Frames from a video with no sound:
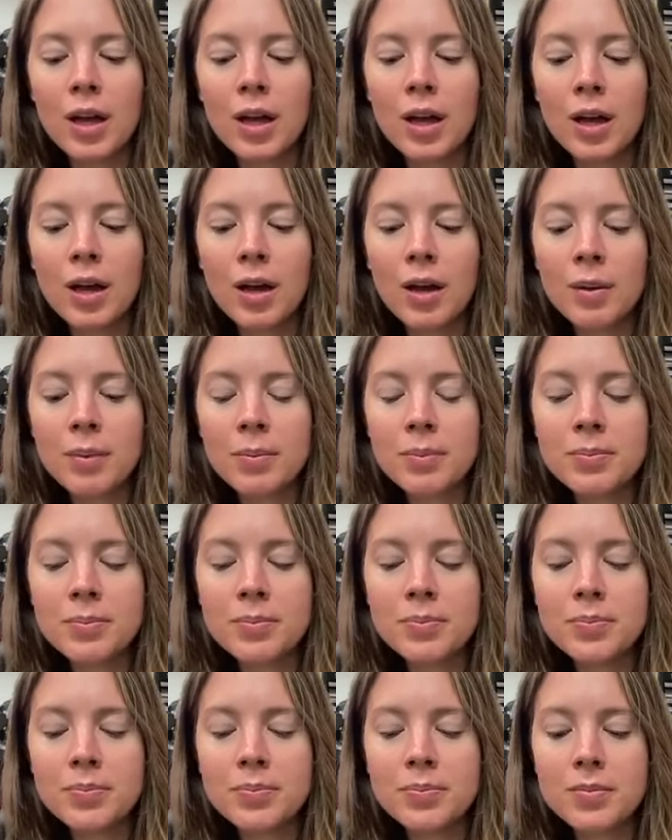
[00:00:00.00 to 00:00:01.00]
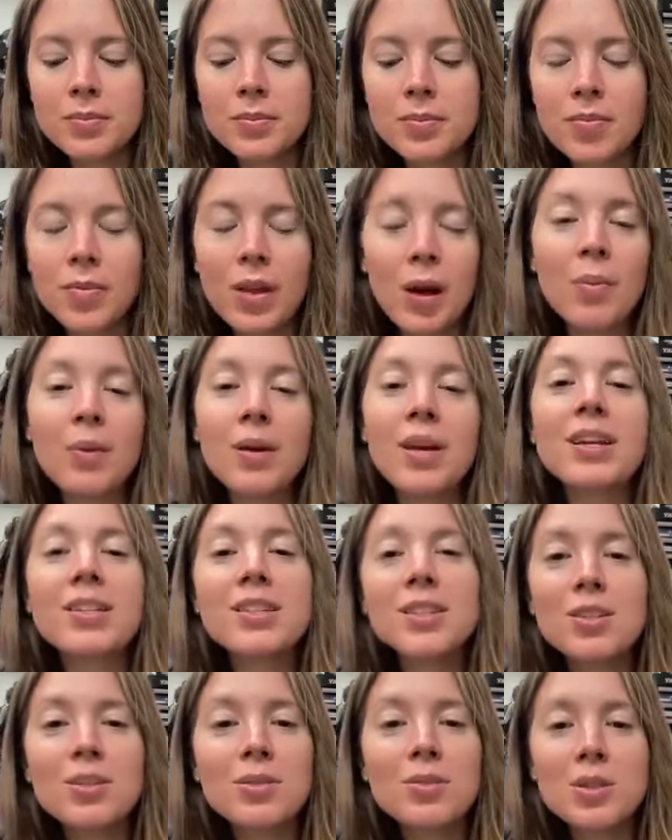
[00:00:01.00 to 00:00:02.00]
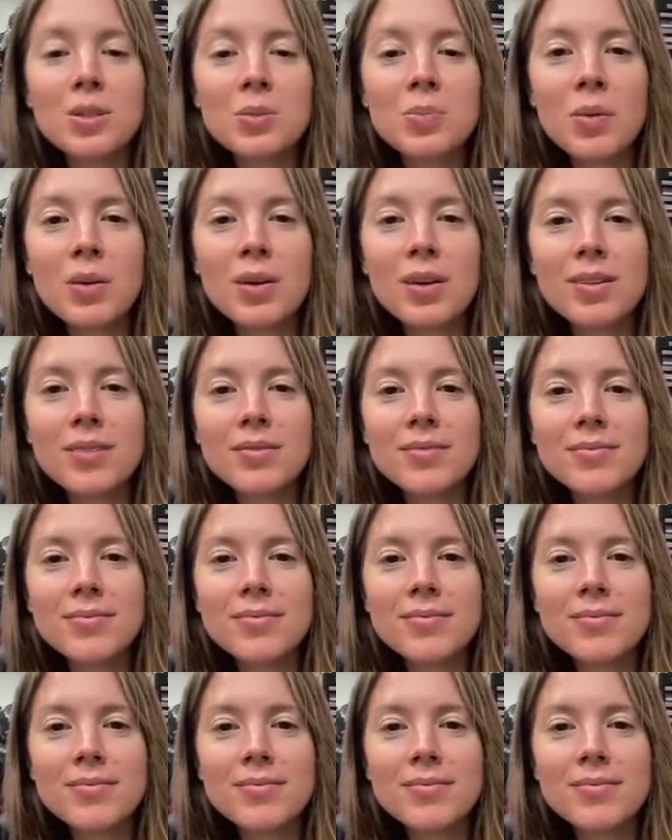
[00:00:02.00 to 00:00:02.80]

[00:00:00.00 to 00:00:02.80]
that we get to do this sport.